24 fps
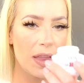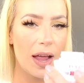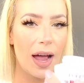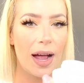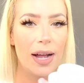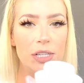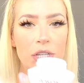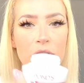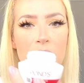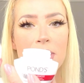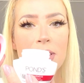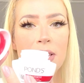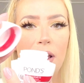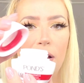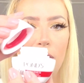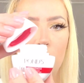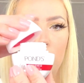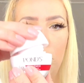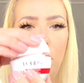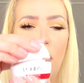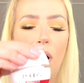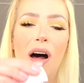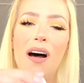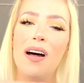I just
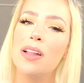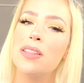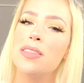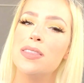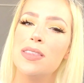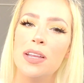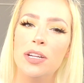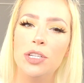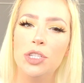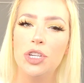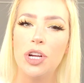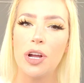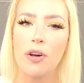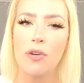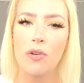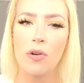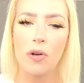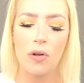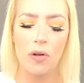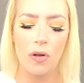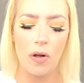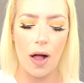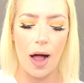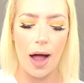love Pond's in
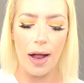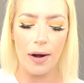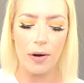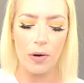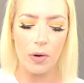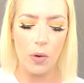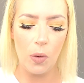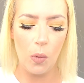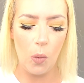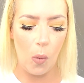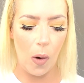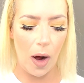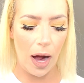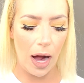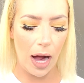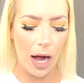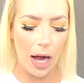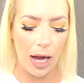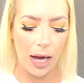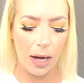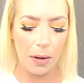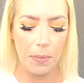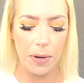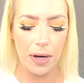general. I don't know
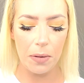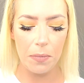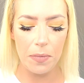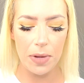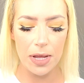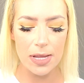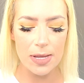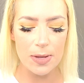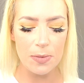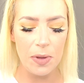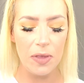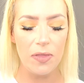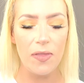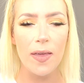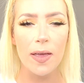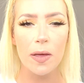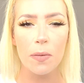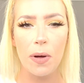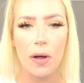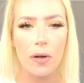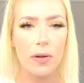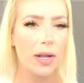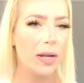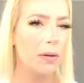why, but it makes me think
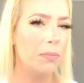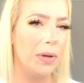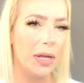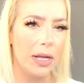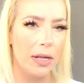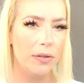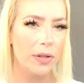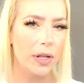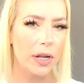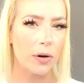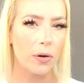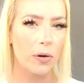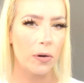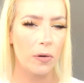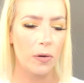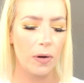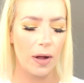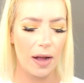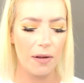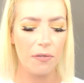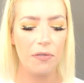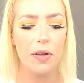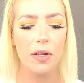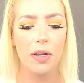about like being little.
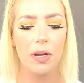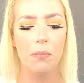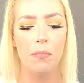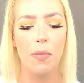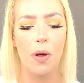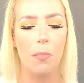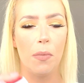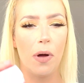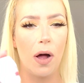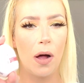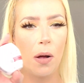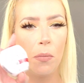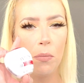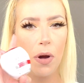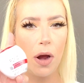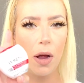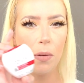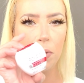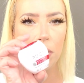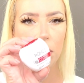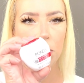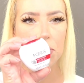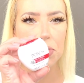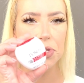I feel like my mom
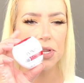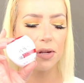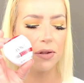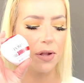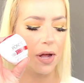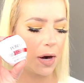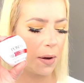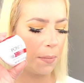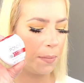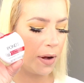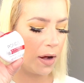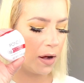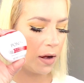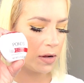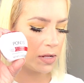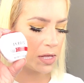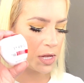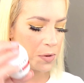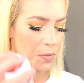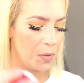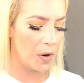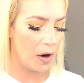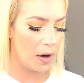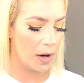probably used a lot of
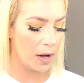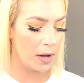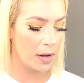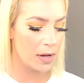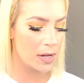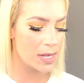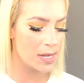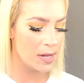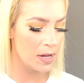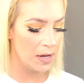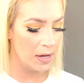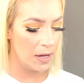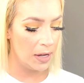Pond's products.